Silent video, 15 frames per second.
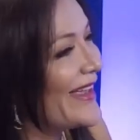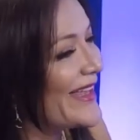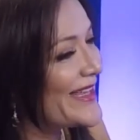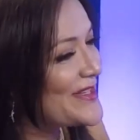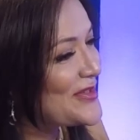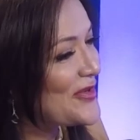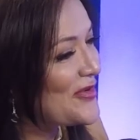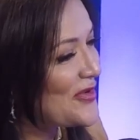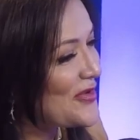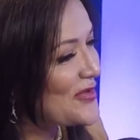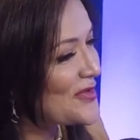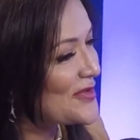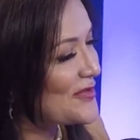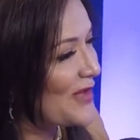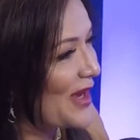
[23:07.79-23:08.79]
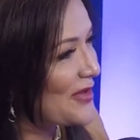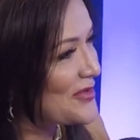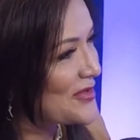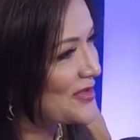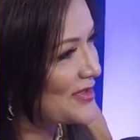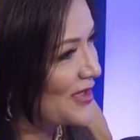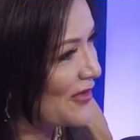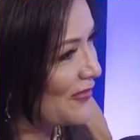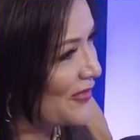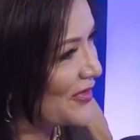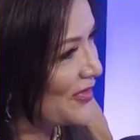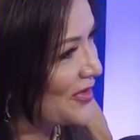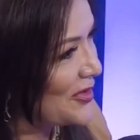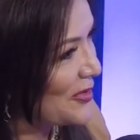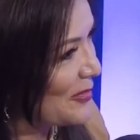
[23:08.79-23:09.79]
is who you surround yourself
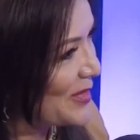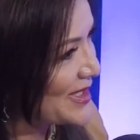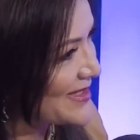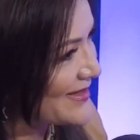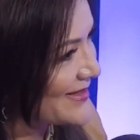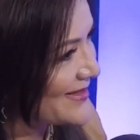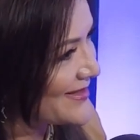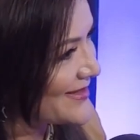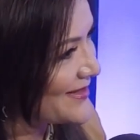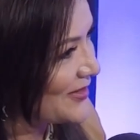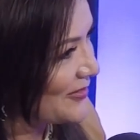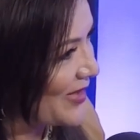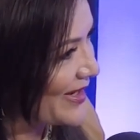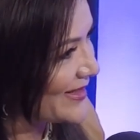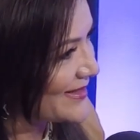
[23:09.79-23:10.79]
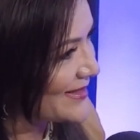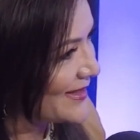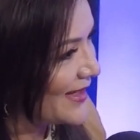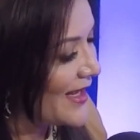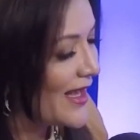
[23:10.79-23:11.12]
with in your business, right?